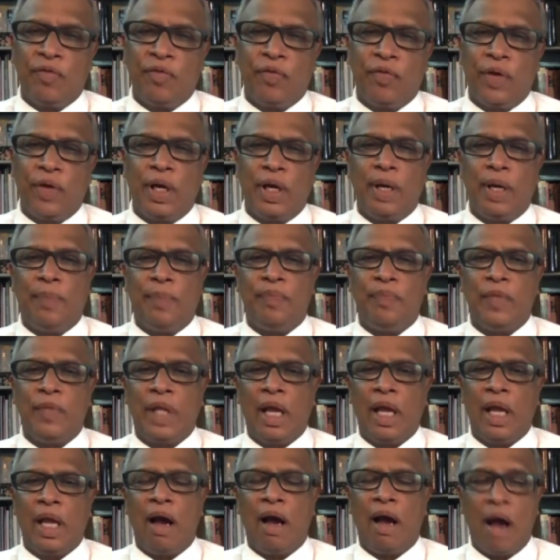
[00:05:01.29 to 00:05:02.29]
they
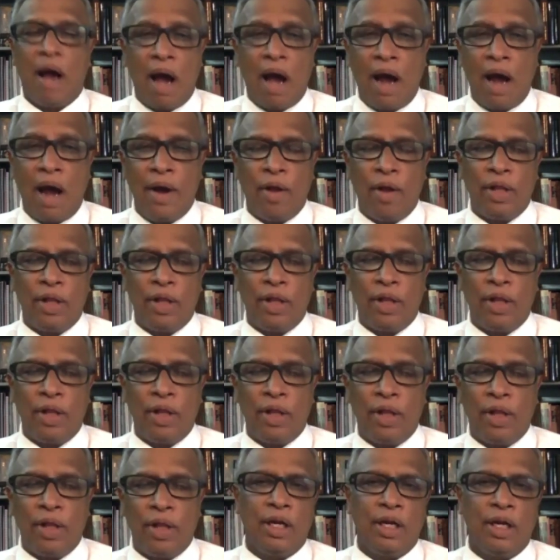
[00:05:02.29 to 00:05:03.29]
are hard on
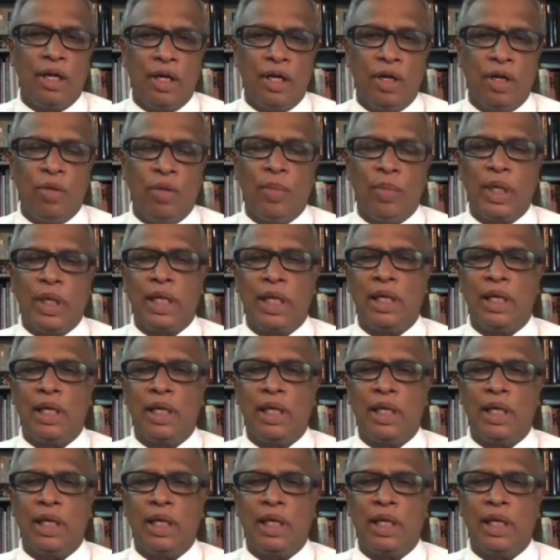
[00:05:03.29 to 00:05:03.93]
the numerical